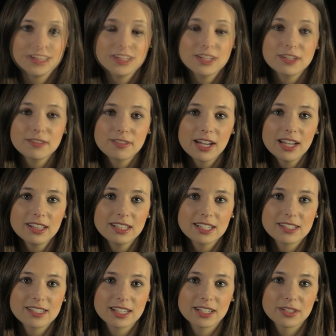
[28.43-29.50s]
To define
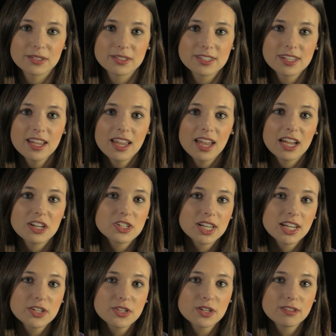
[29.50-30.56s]
these skills,
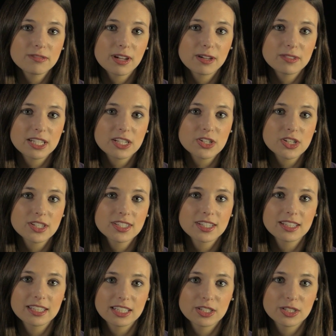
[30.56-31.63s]
educational foundations
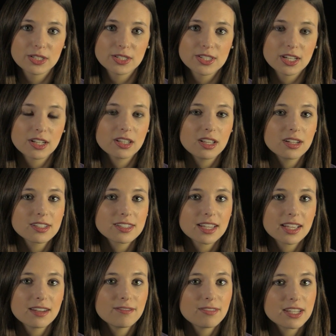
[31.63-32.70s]
and leaders,
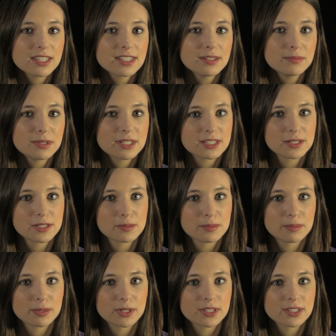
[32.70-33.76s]
alongside invested business
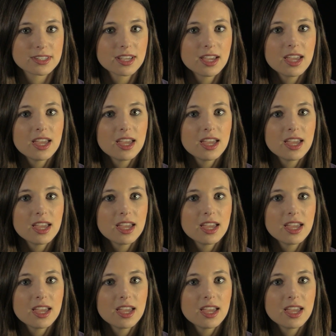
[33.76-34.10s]
members,